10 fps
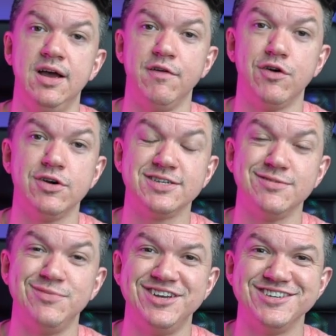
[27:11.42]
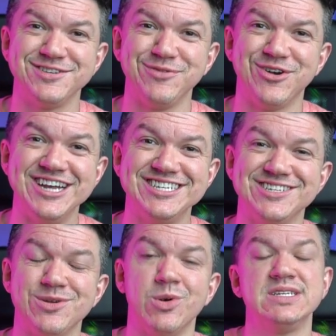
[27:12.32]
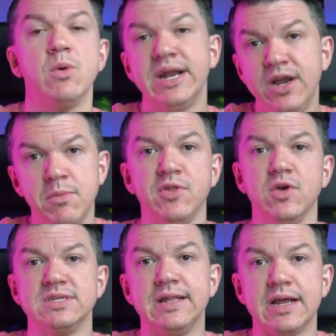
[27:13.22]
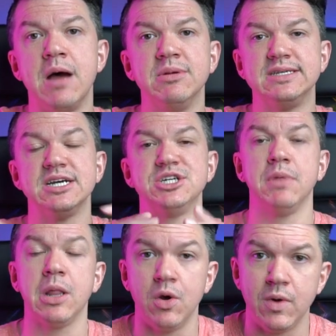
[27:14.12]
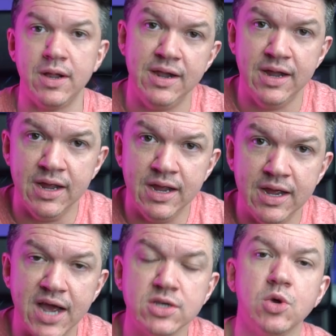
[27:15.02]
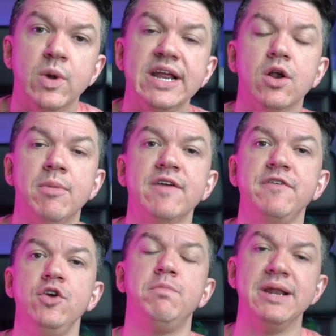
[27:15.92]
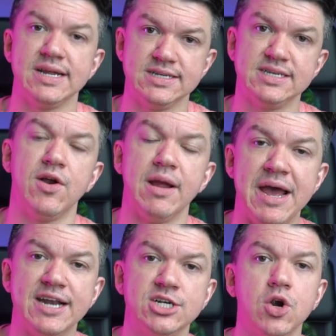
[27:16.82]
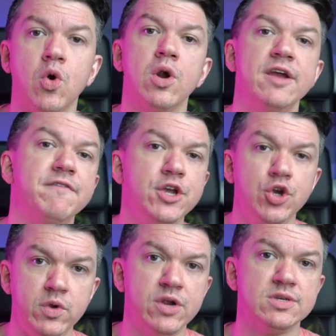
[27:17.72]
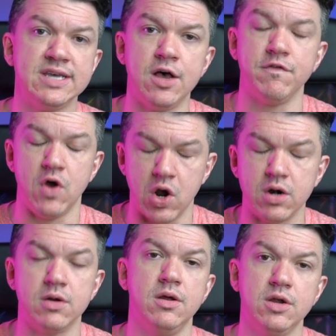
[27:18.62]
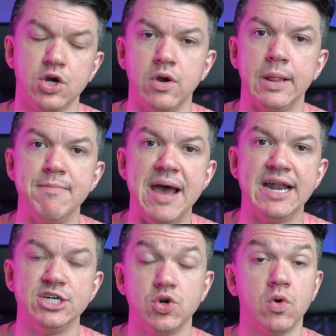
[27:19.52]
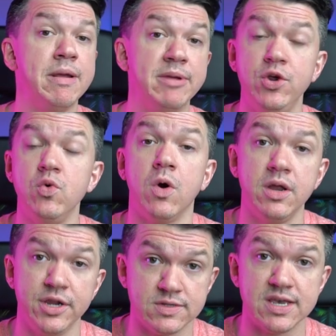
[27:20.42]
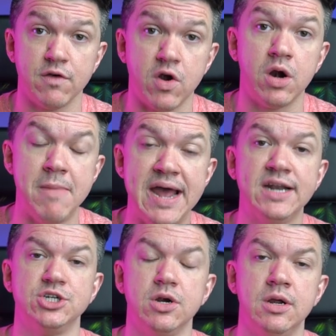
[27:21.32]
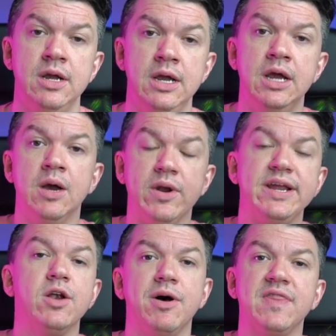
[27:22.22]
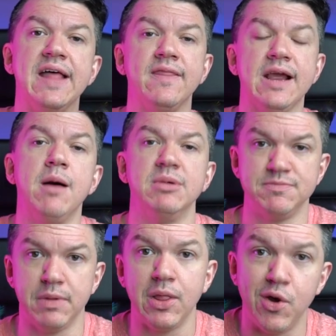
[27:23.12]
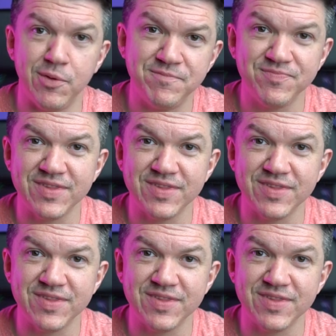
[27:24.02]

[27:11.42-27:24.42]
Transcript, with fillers: I've heard some some crazy stories. I want to hear about those in the comments section below. I also want to hear about if you've been considering a manager, or if you yourself are currently managed, or maybe you yourself are a manager. I want to hear about that in the comments below.